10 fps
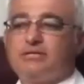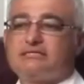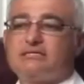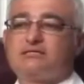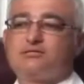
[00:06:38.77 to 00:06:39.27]

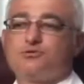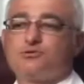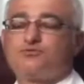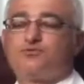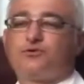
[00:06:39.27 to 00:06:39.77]
medicine is
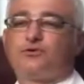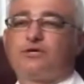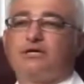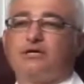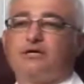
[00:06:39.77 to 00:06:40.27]
used
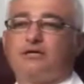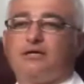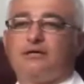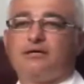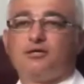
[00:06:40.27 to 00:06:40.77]
for
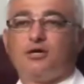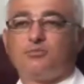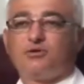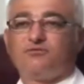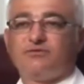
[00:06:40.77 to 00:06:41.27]
a
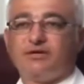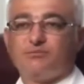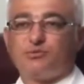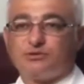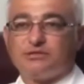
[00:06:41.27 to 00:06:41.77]
number of very
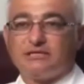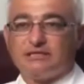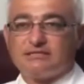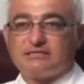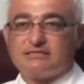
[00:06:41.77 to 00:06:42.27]
important
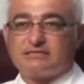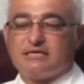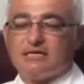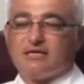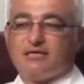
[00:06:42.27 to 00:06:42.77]
illnesses,
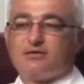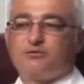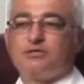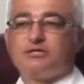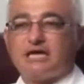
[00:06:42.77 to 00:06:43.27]

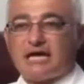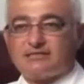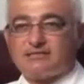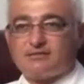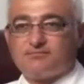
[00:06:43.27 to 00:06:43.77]
including
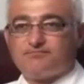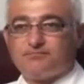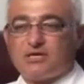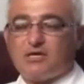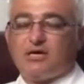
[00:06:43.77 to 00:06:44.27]
cancer,
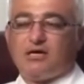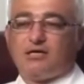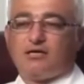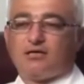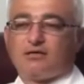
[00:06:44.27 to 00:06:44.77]

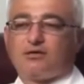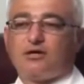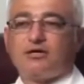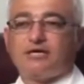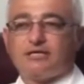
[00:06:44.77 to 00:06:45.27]

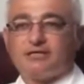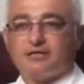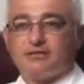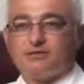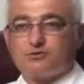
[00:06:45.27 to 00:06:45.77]
cardiac
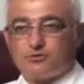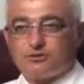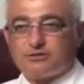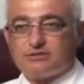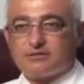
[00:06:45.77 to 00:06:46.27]

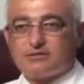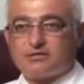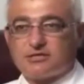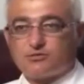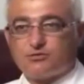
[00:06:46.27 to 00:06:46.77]
disorders
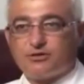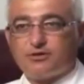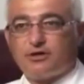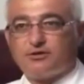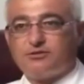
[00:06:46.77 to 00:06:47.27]
such as
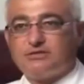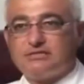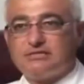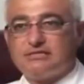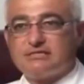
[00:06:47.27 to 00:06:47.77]
coronary artery
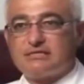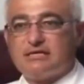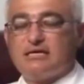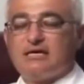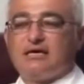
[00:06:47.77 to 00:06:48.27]
disease,
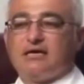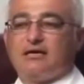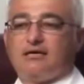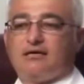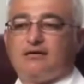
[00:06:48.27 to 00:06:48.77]

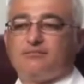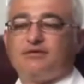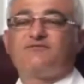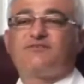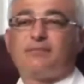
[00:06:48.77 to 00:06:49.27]

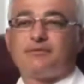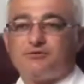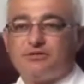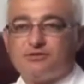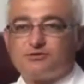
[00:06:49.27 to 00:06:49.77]

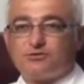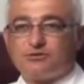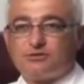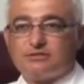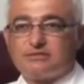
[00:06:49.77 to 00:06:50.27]
inflammatory
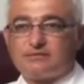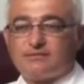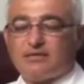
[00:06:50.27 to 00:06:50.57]
disorders,